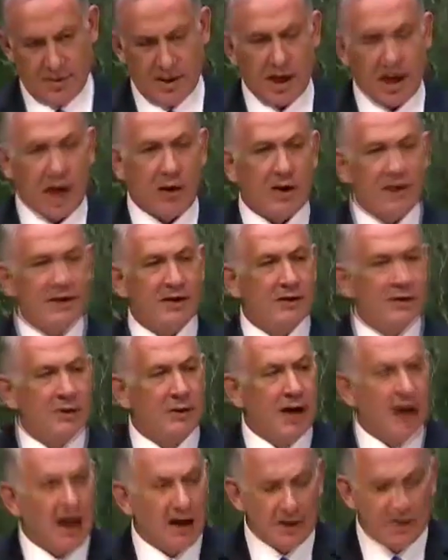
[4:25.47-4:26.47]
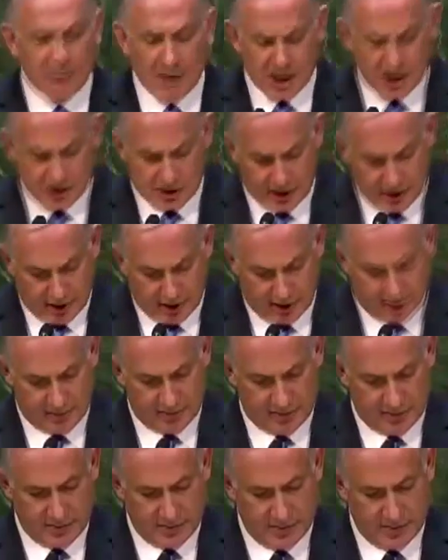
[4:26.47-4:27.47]
Now listen to Khalid Mashal,
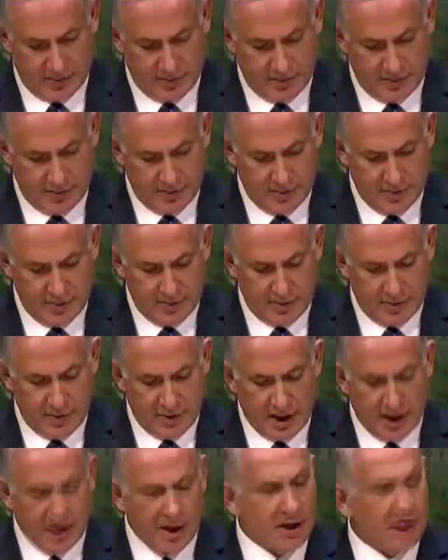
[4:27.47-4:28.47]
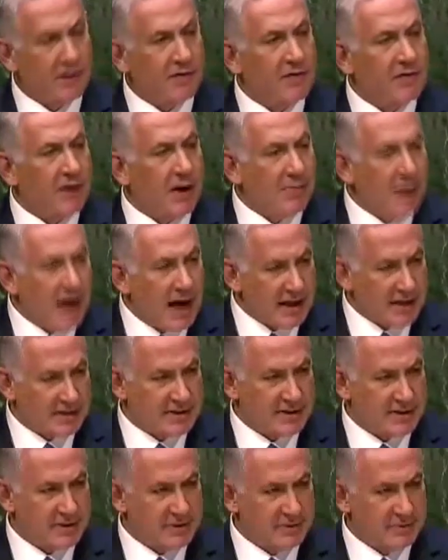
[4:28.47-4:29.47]
the leader of
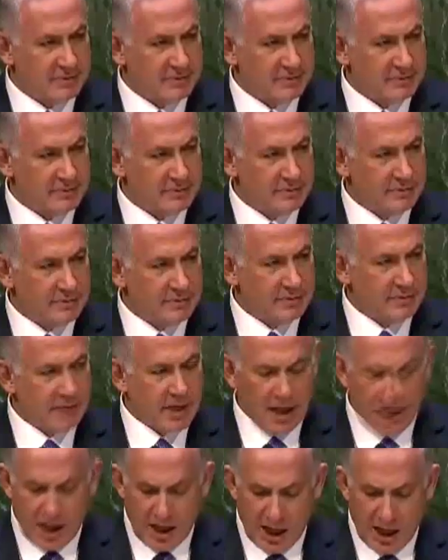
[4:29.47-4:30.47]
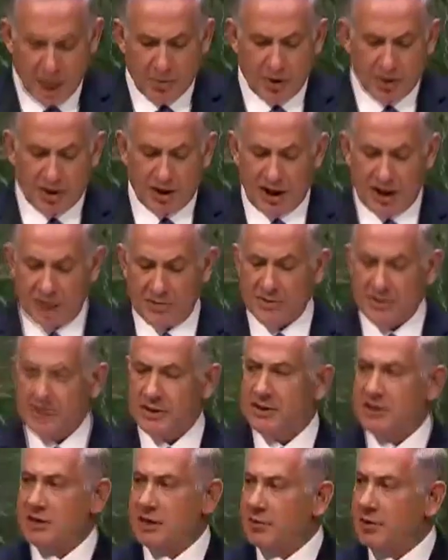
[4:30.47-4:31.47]
Hamas. He proclaims
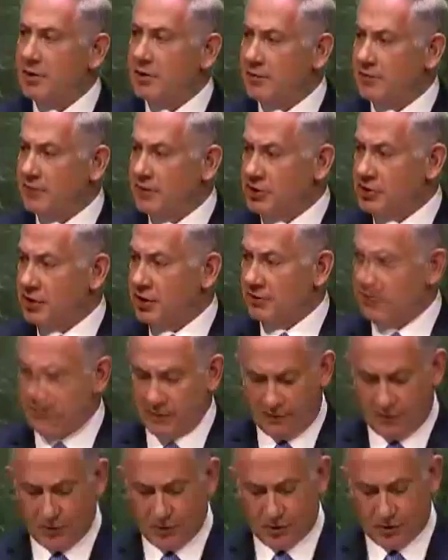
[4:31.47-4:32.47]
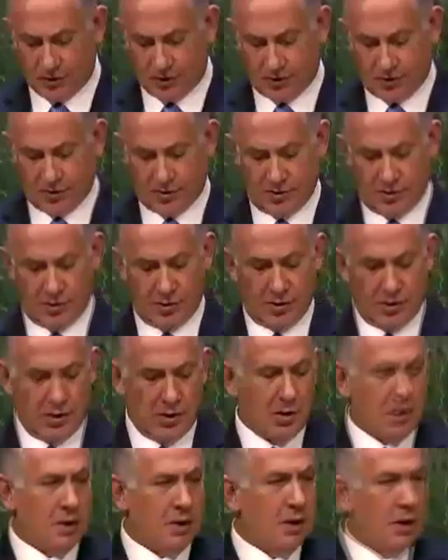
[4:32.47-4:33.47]
a similar vision of the future.
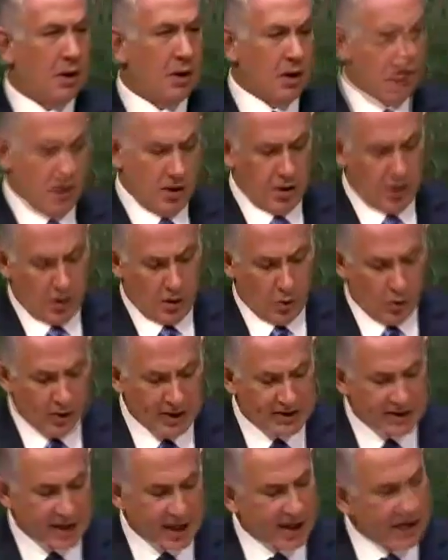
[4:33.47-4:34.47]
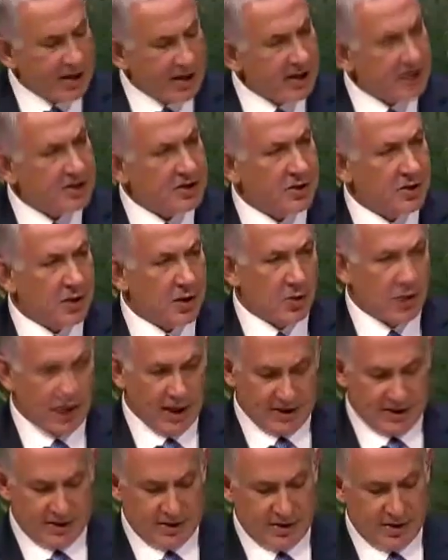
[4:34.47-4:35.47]
We say this to the
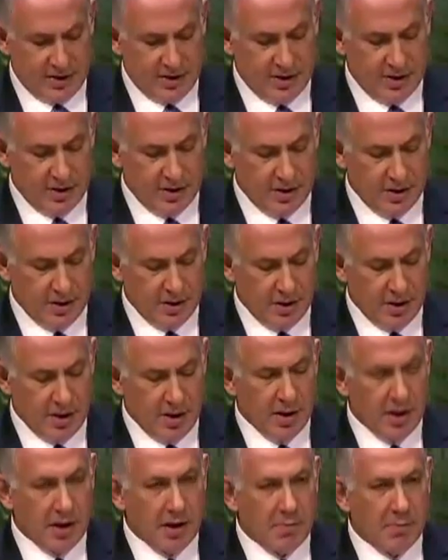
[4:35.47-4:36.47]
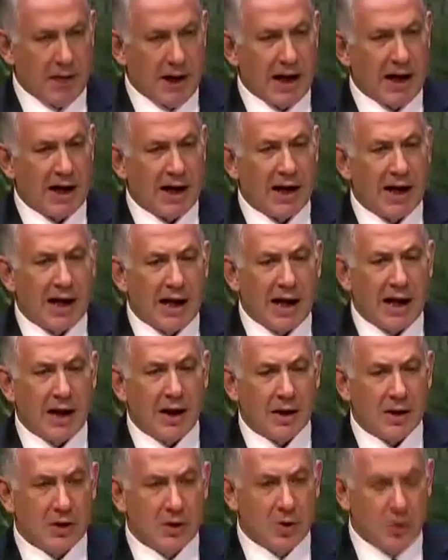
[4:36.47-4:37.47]
West: by
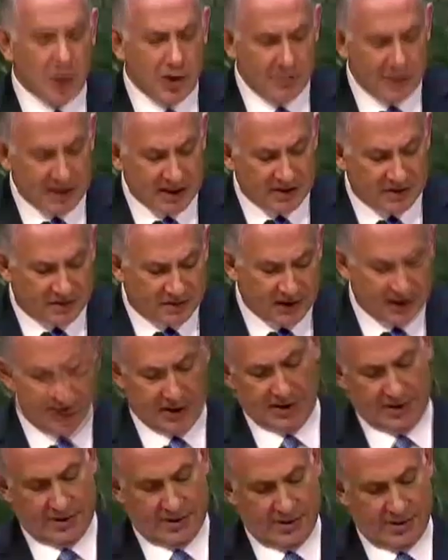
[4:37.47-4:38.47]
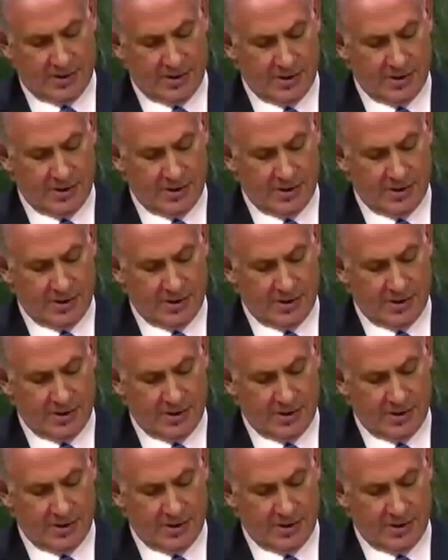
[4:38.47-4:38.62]
Allah, you will be defeated.